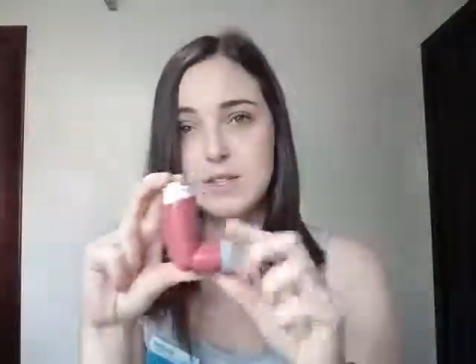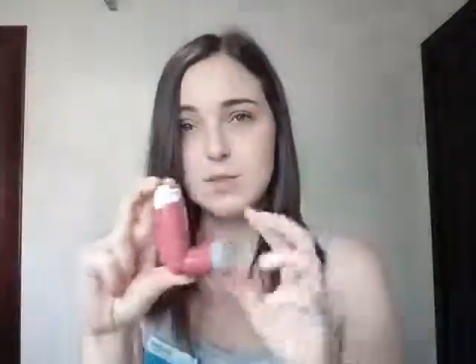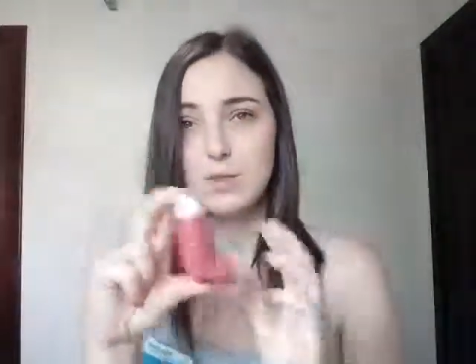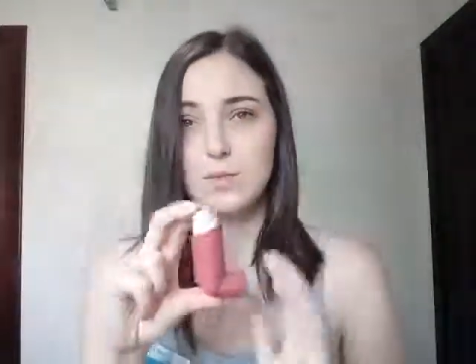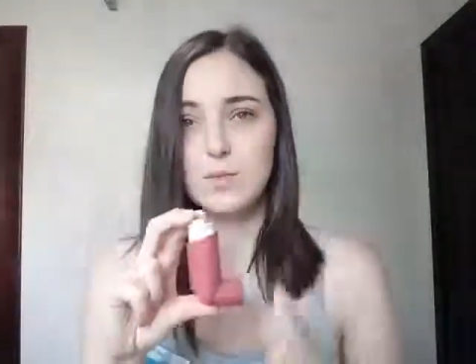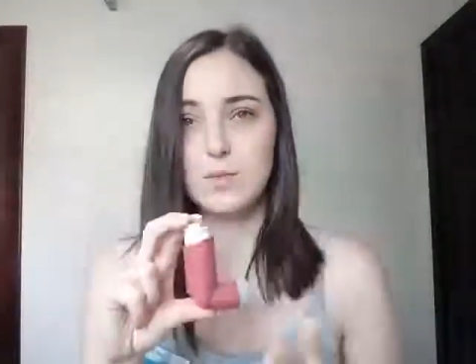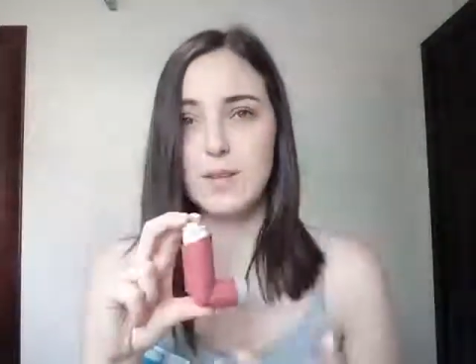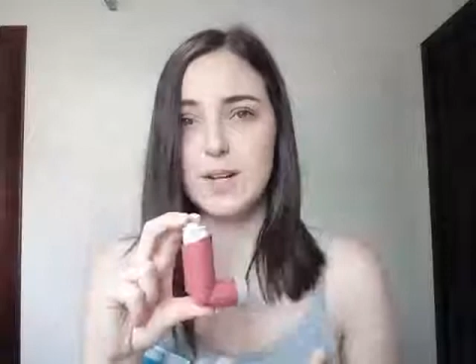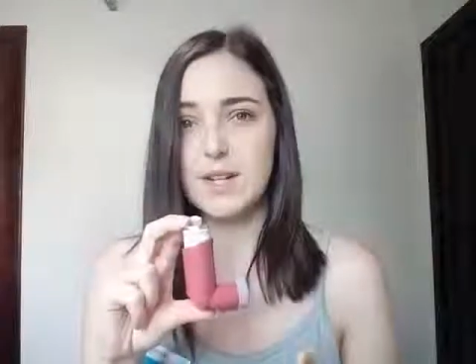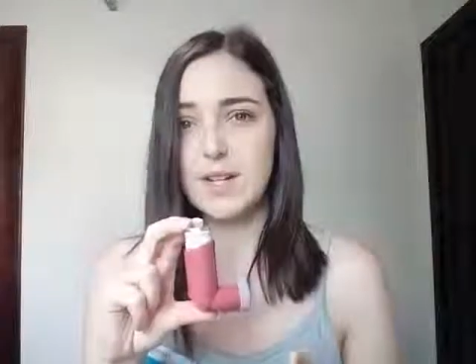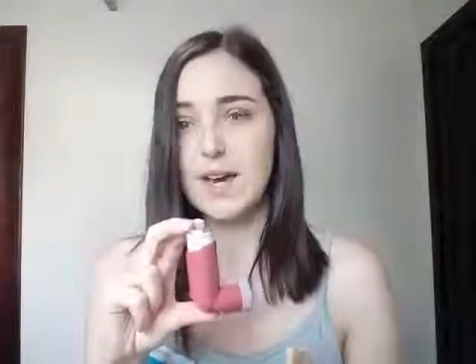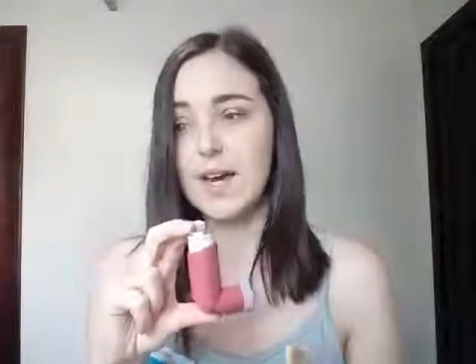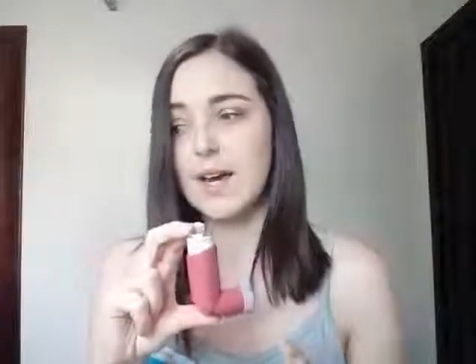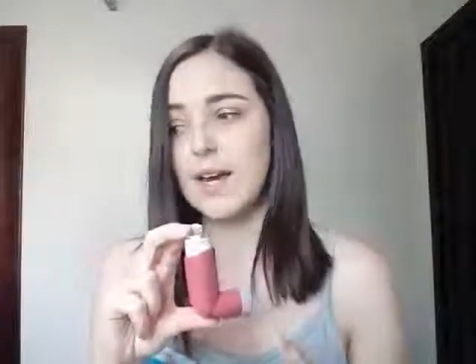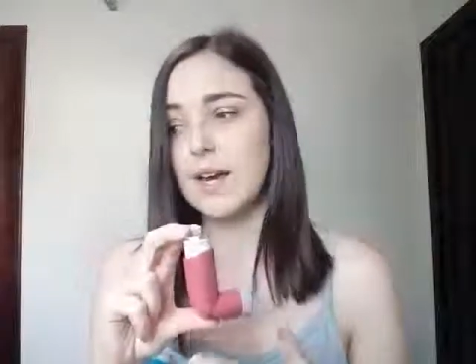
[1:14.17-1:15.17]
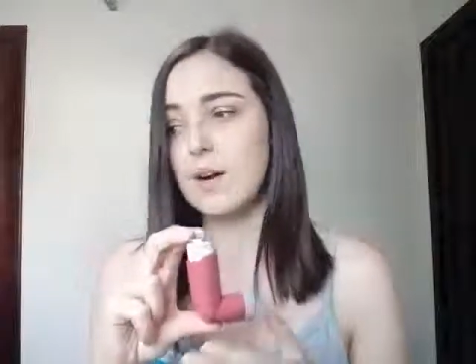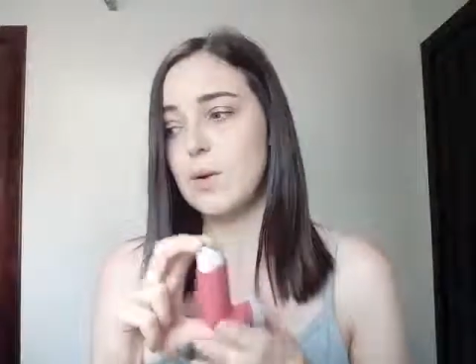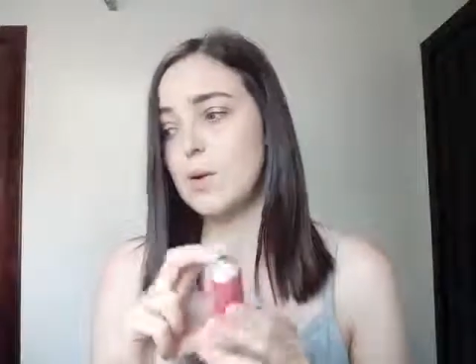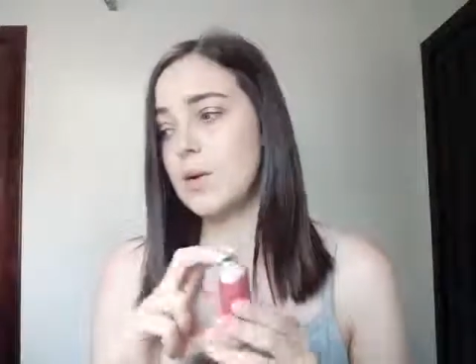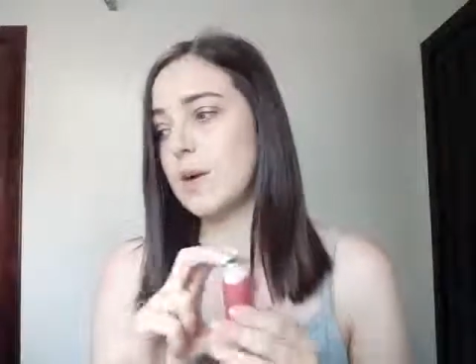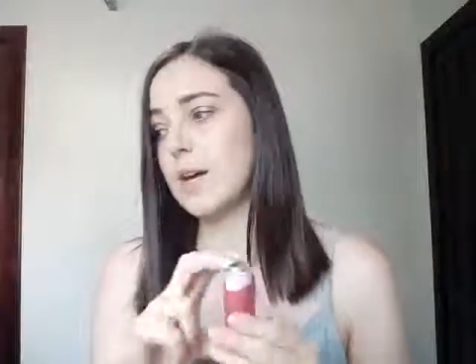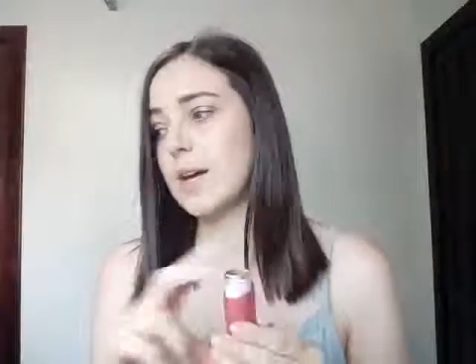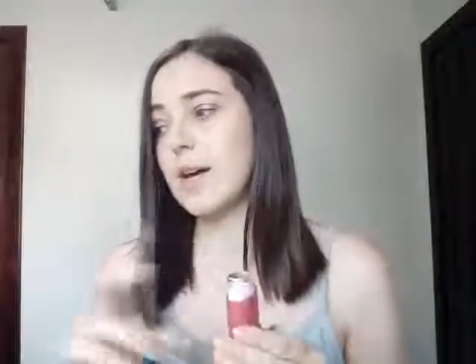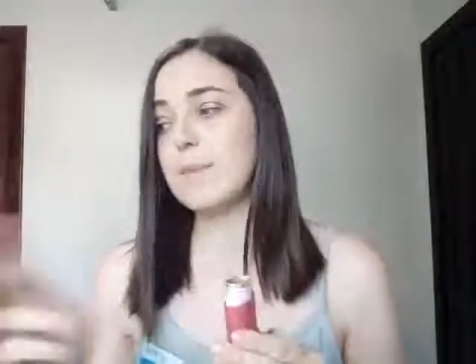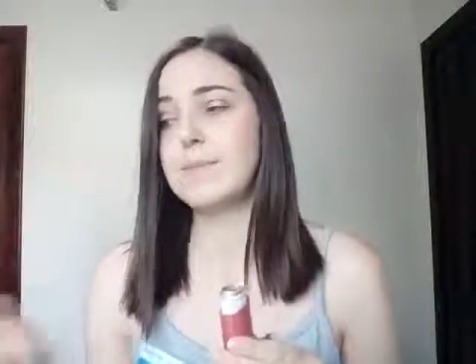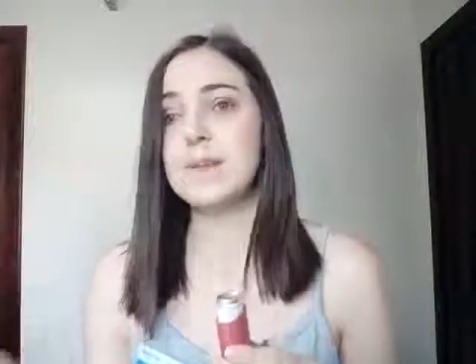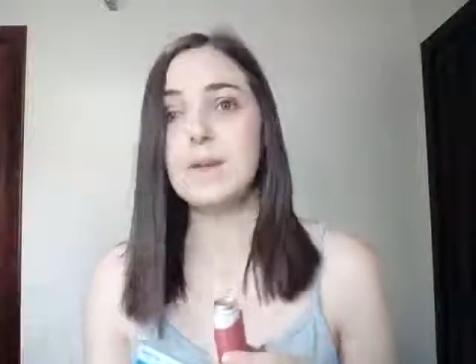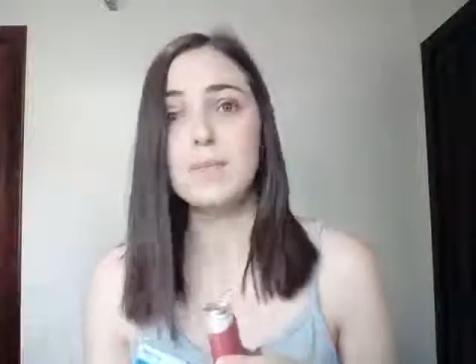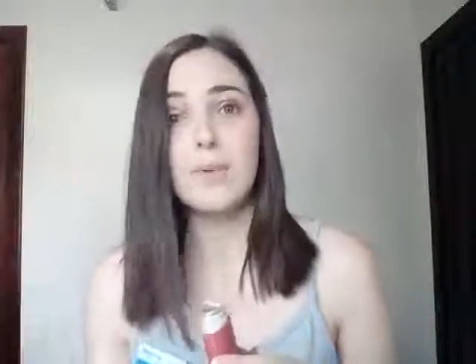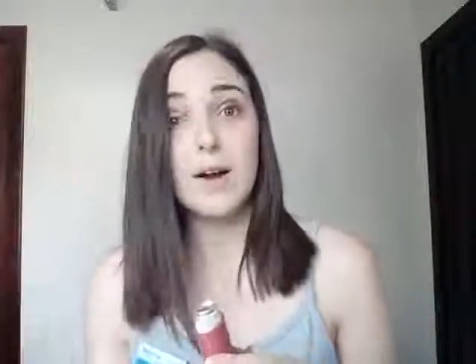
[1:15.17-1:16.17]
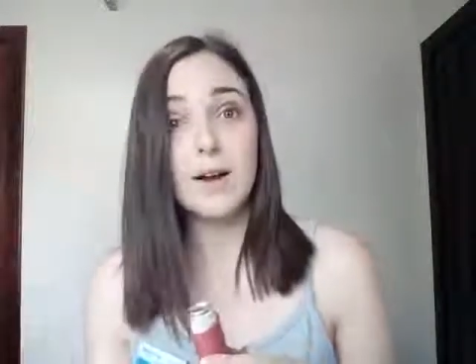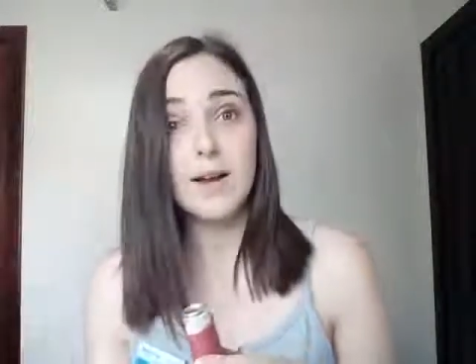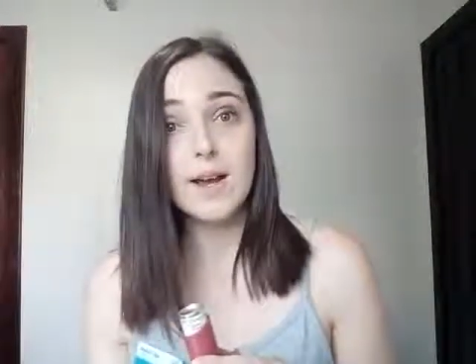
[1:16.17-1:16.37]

sort of red colour, or it comes in a brown